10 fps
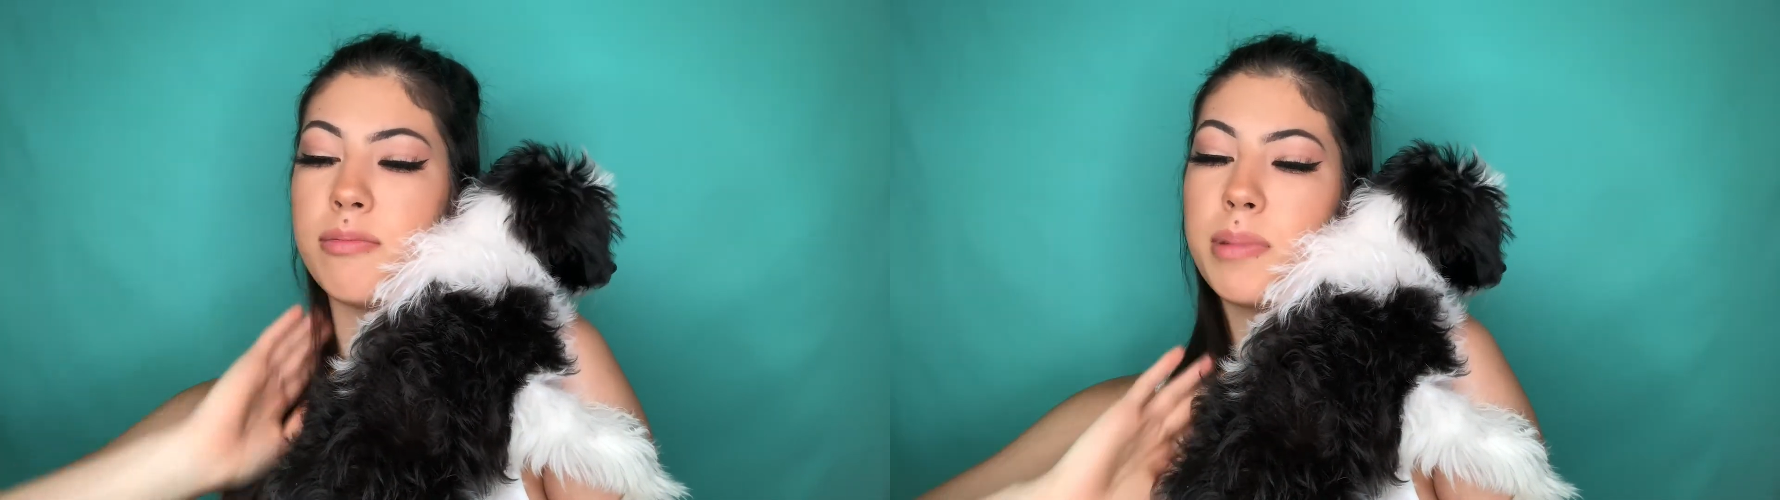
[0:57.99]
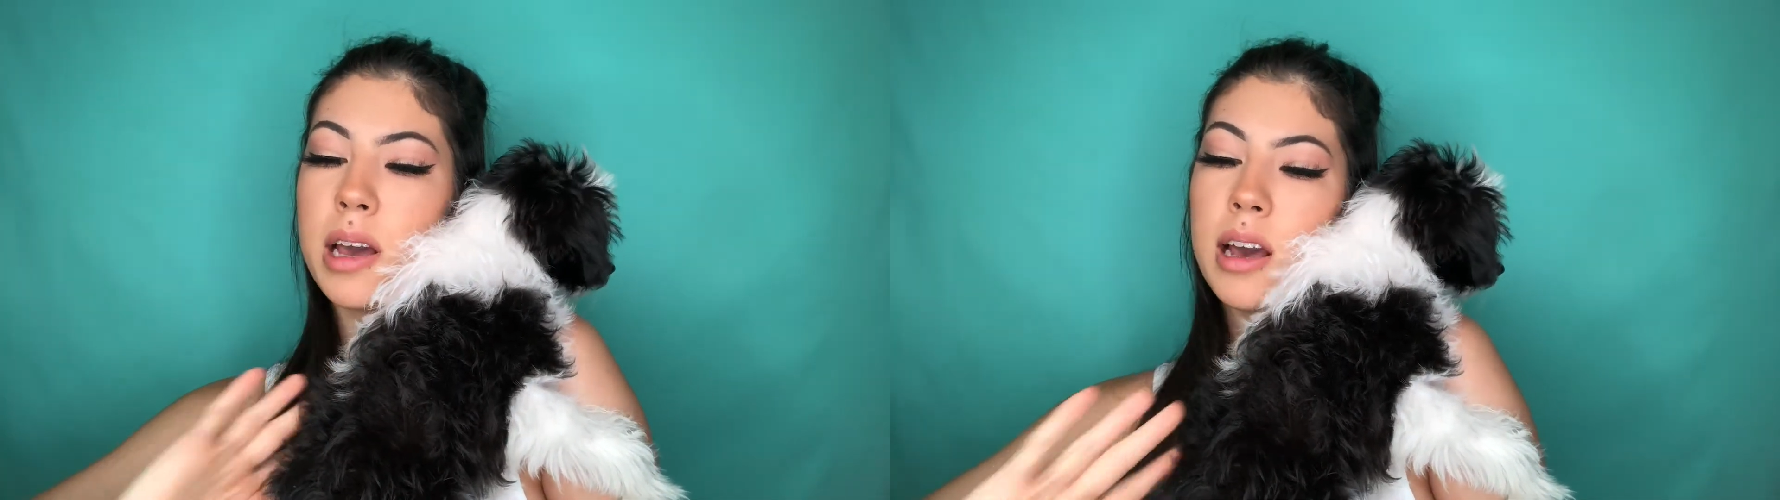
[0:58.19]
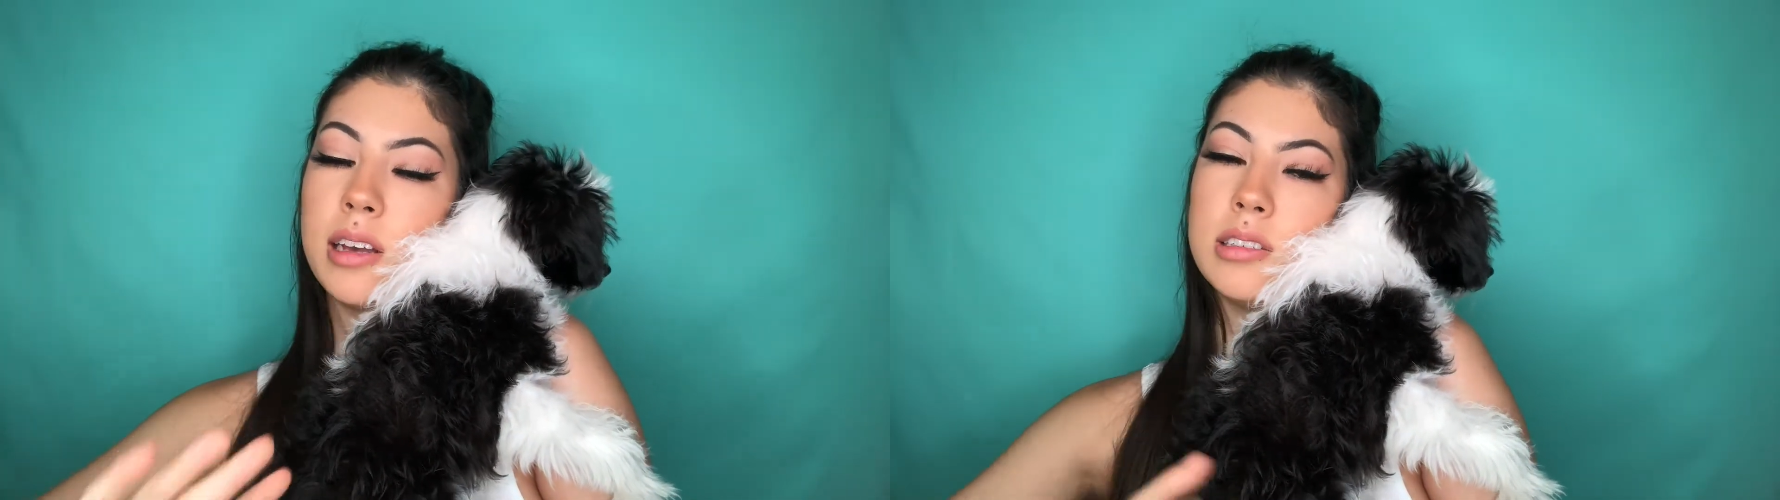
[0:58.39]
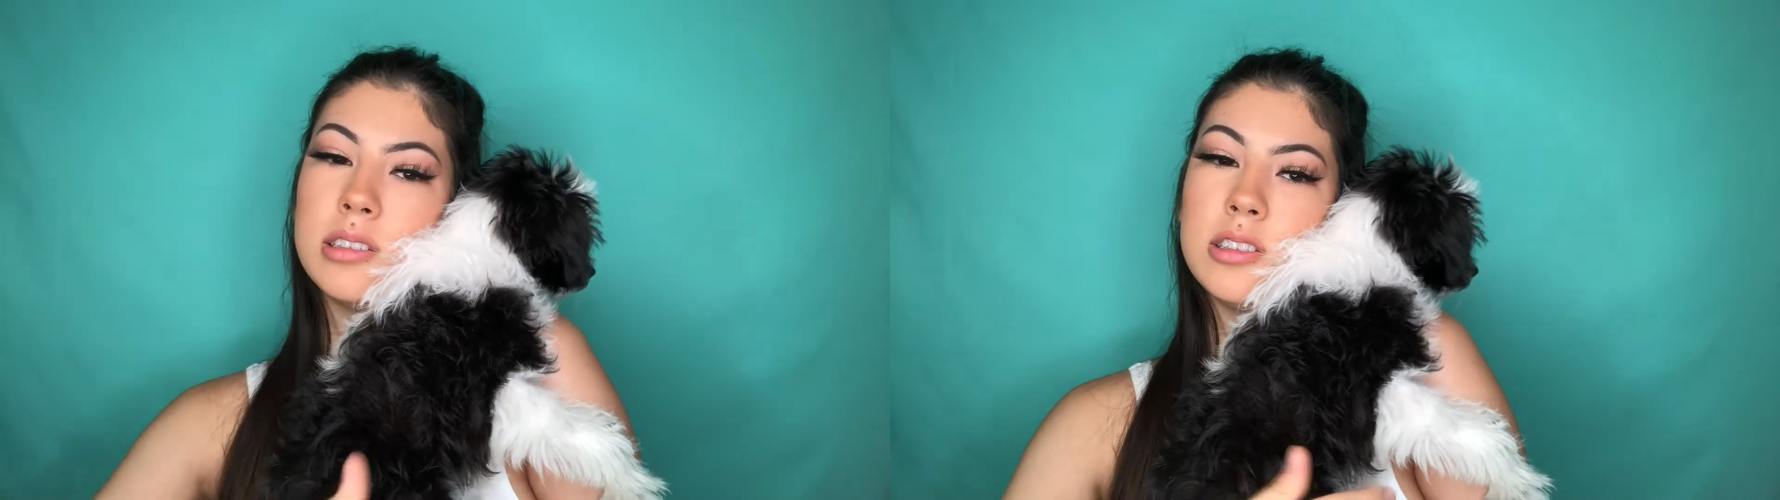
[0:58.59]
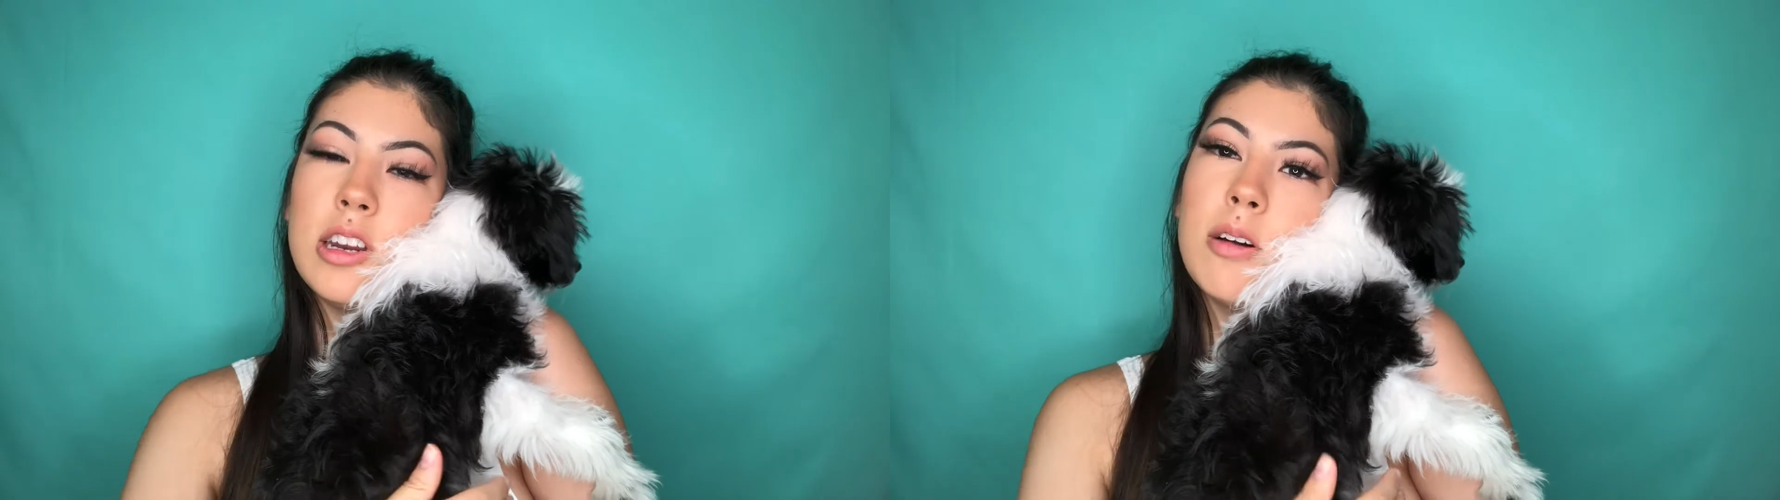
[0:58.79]

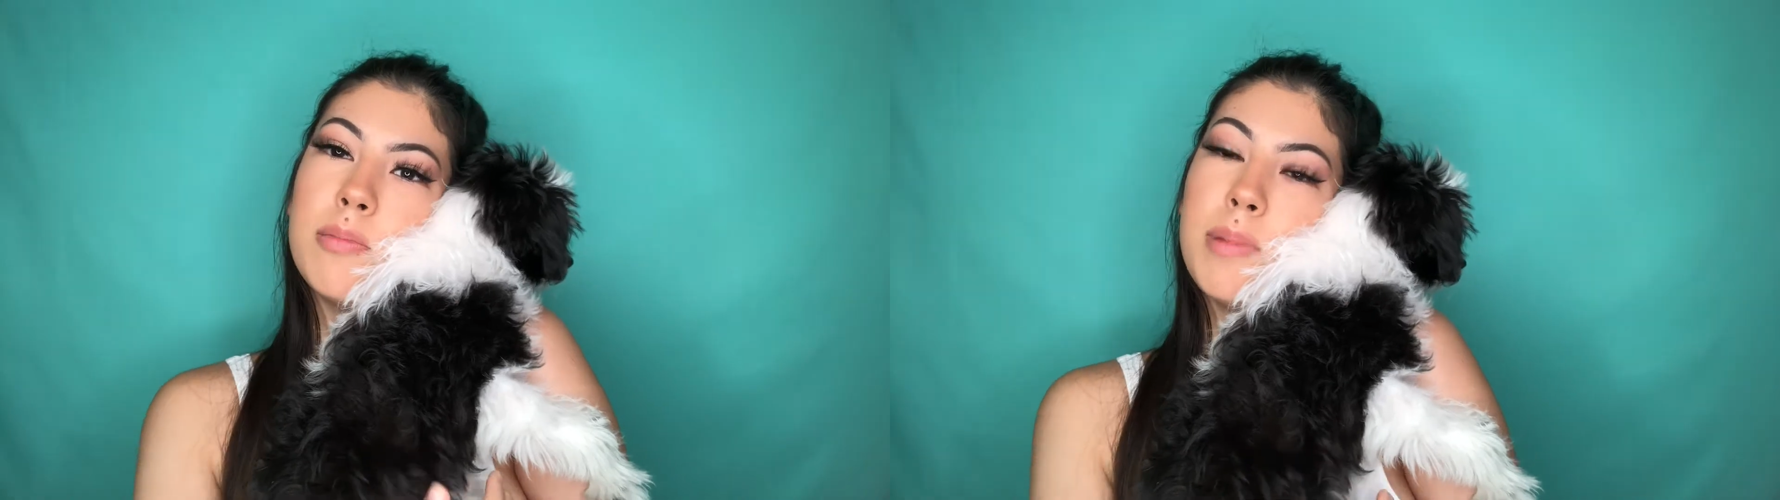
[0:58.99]
because, you know,